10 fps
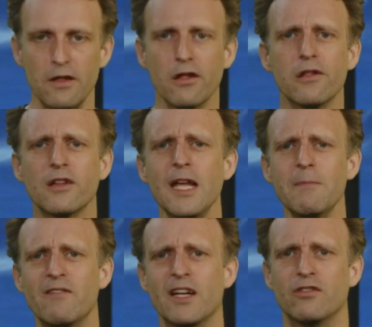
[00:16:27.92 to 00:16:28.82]

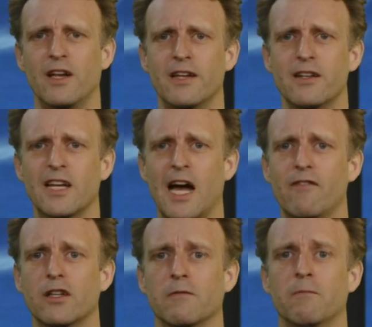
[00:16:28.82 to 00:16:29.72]
schema we created
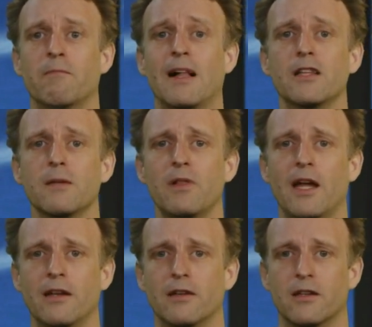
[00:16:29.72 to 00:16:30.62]
covered multiple
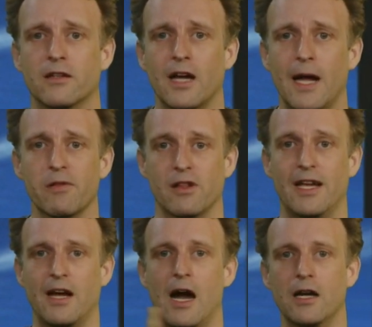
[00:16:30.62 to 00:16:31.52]
entity types
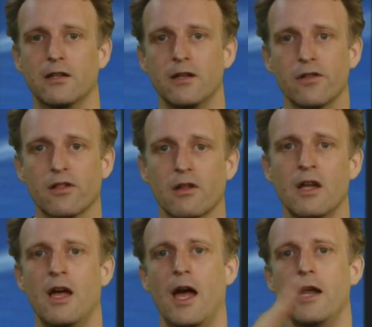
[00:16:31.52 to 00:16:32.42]
like artists
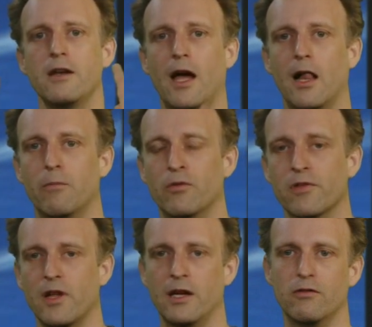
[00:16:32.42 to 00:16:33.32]
and albums
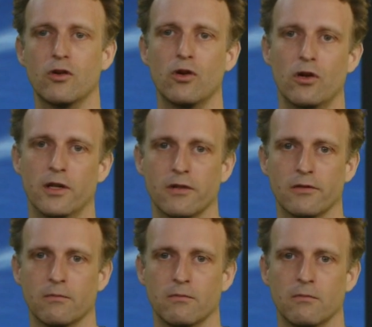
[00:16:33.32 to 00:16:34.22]
and recordings.
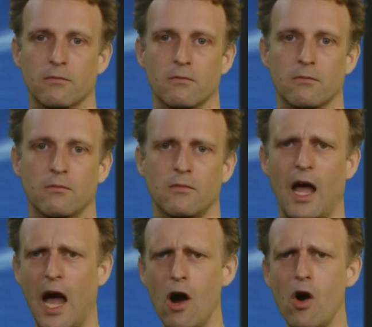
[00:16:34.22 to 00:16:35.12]

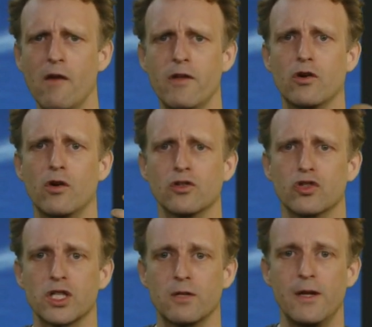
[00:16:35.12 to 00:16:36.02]
How are we going to
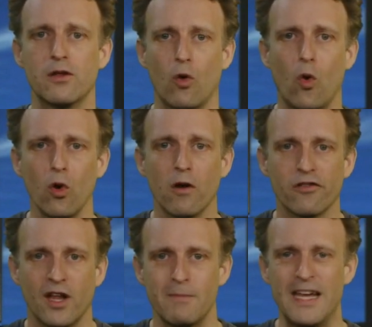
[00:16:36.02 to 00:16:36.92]
squeeze all of
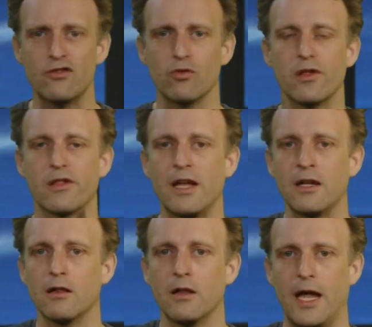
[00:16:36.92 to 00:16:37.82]
them into a
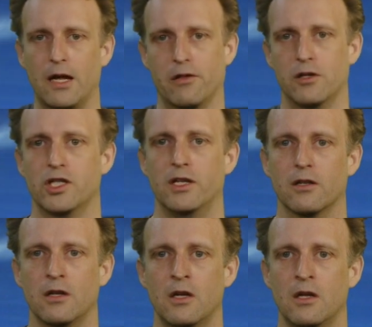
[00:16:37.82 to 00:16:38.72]
single Excel sheet?
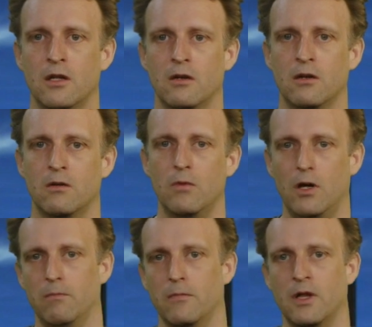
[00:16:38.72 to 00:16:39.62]

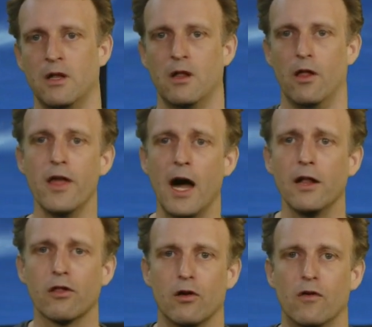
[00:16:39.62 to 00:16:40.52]
Well, the
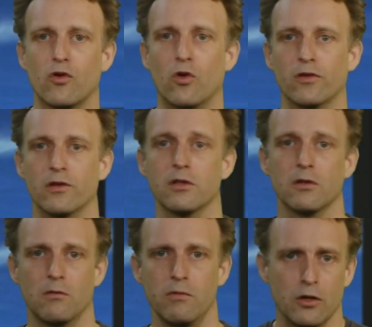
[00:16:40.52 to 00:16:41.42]
answer, of course, is
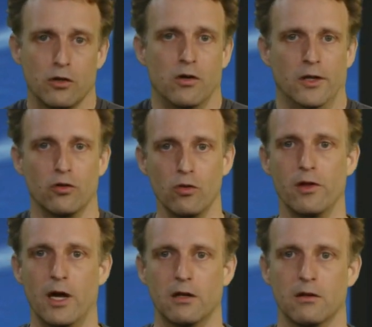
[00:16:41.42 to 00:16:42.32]
we are not going to do
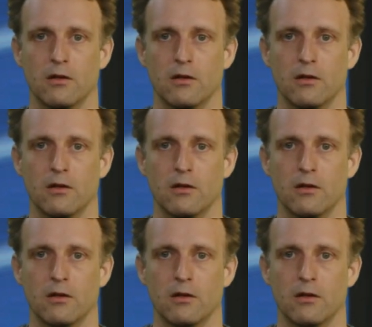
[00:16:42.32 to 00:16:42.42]
that.